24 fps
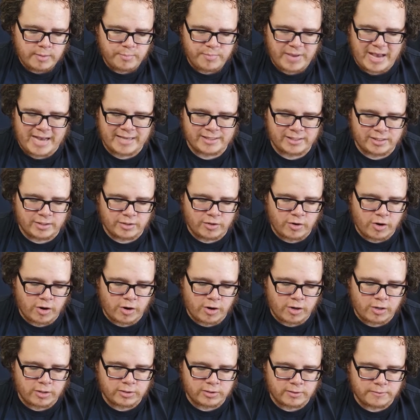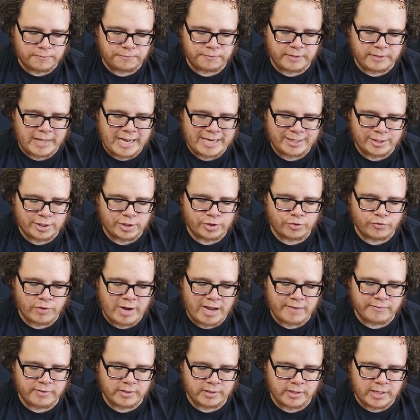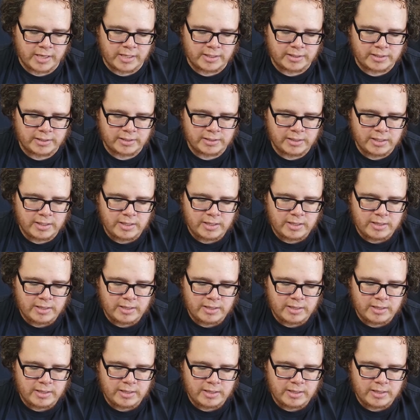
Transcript: passing cars and flashing traffic lights.